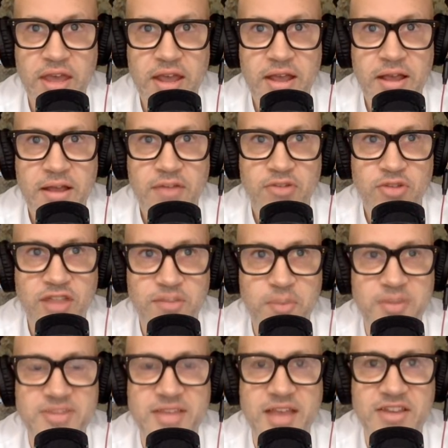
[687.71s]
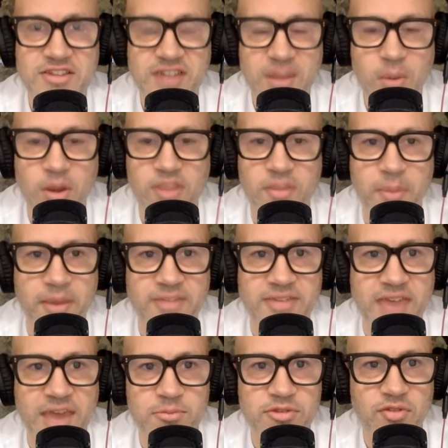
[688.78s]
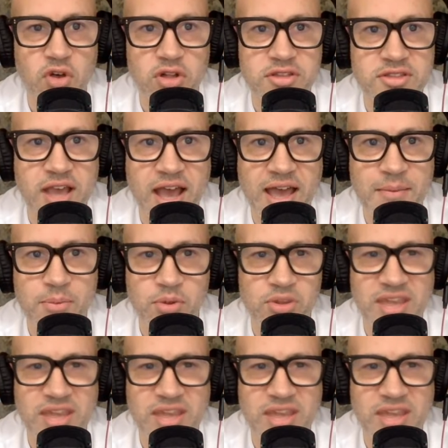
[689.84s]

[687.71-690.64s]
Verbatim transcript: Yeah, yeah, yeah. So that's potentially one of the best games of all time,